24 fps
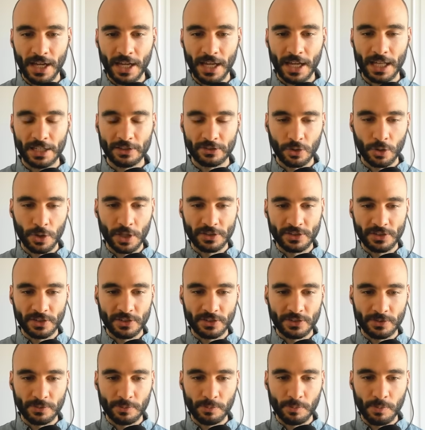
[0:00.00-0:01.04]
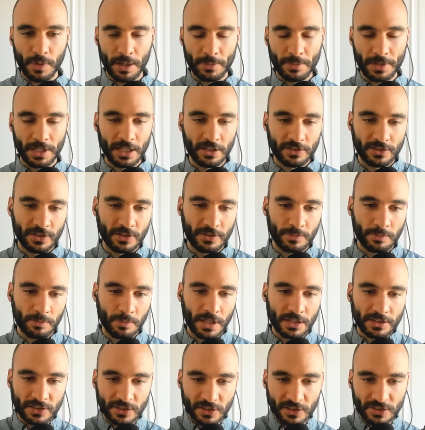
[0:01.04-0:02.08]
And so this is, I mean, this is
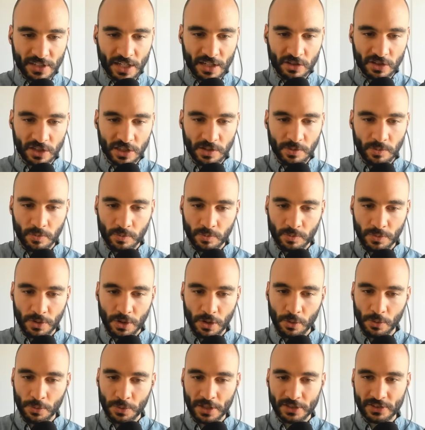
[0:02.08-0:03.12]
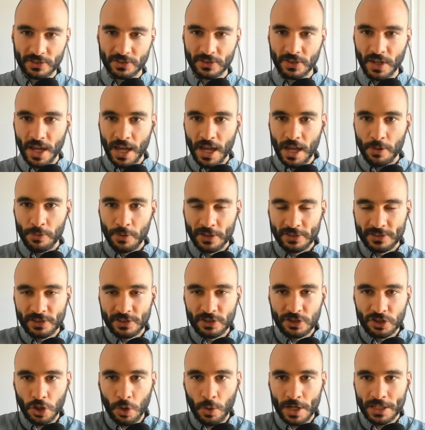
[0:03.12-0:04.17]
essentially, you know, this is
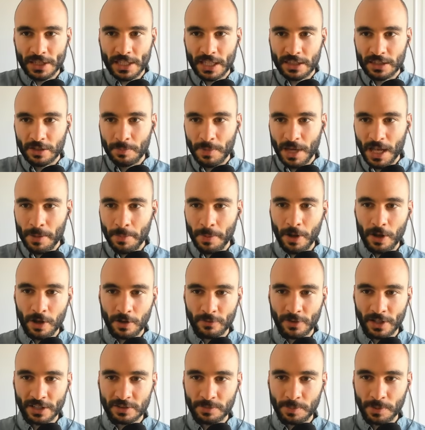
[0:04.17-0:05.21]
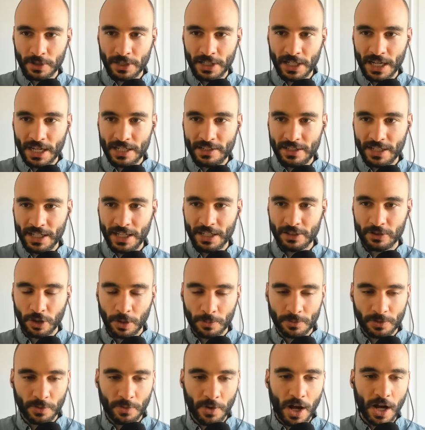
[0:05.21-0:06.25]
showing that the metabolic flexibility idea in
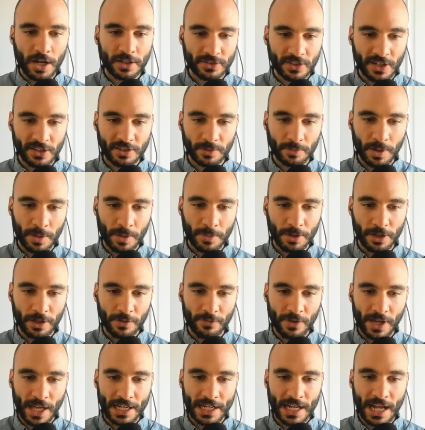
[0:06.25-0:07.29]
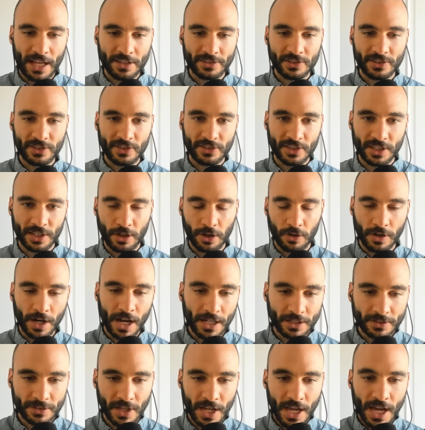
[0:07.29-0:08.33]
terms of oxidizing primarily fatty acids is
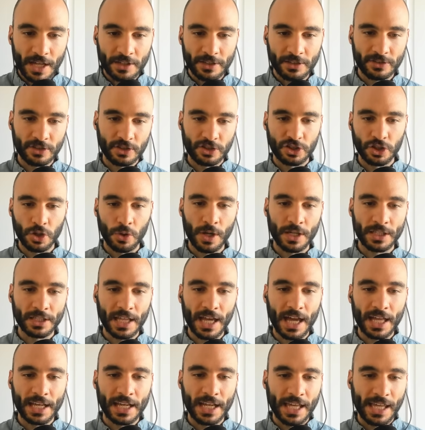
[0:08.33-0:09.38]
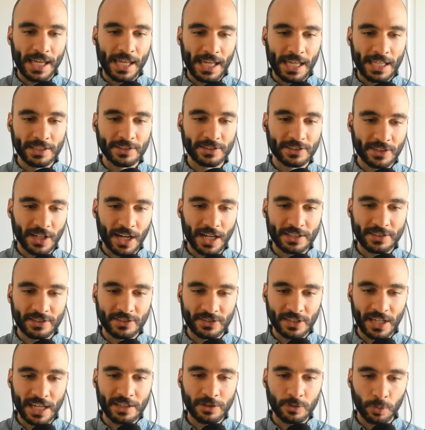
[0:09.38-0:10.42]
incorrect. This is showing that inside
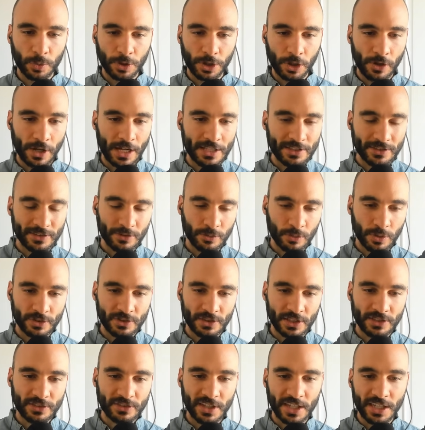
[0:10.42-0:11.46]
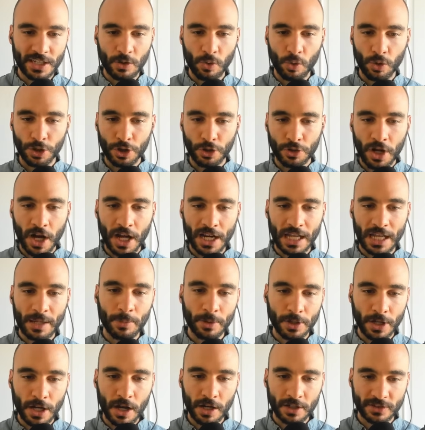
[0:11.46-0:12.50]
states where you're insulin resistant or you're not able
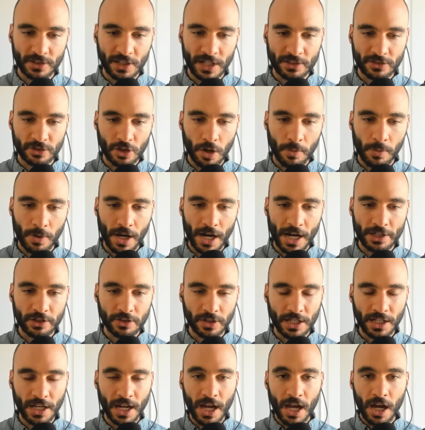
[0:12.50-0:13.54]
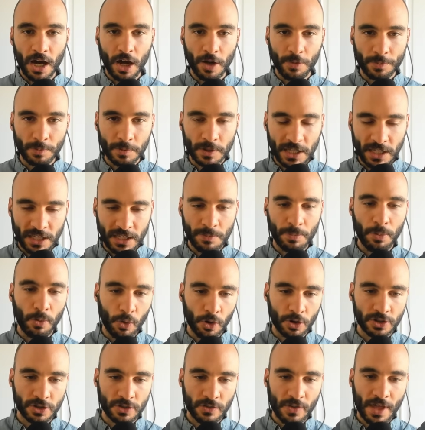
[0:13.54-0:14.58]
to oxidize carbohydrate, a key
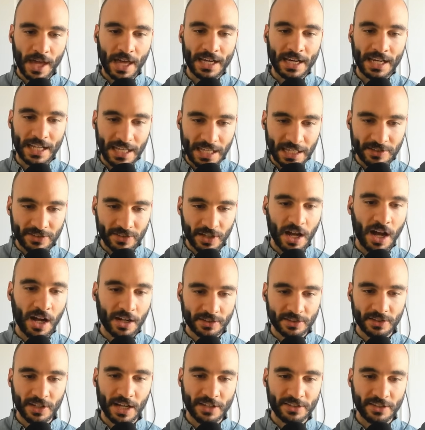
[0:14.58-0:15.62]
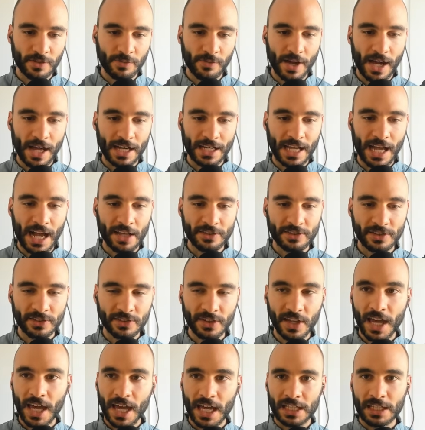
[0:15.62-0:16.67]
portion of that is oxidizing fatty acids.
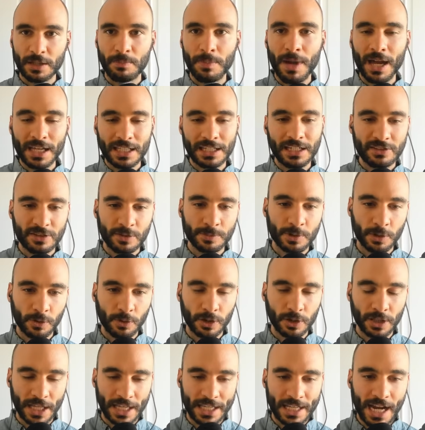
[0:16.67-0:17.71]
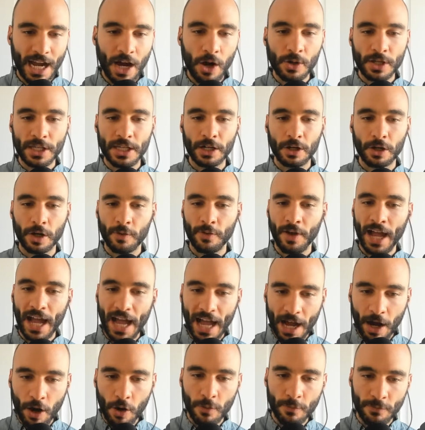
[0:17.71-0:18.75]
And the mechanisms are laid out here of
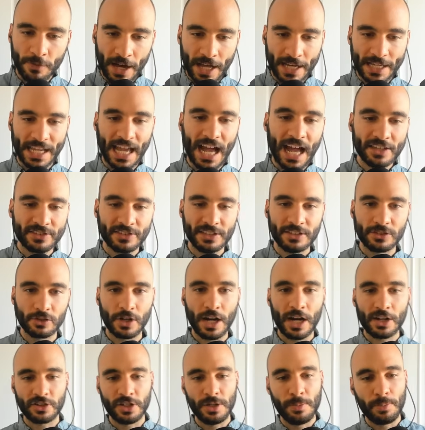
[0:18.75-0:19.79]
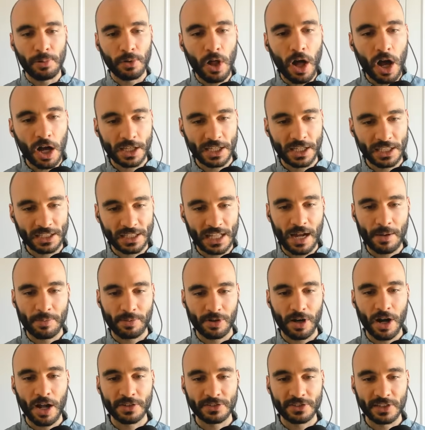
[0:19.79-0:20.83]
how fatty acids are actually blocking that
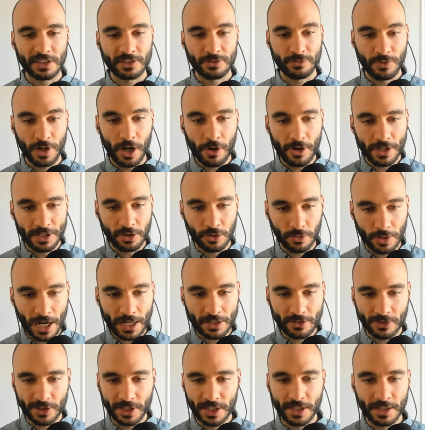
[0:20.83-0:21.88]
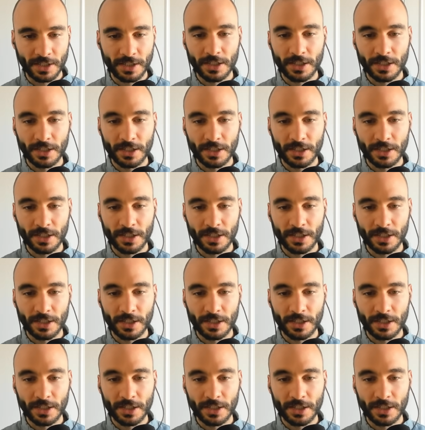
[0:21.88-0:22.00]
process very directly.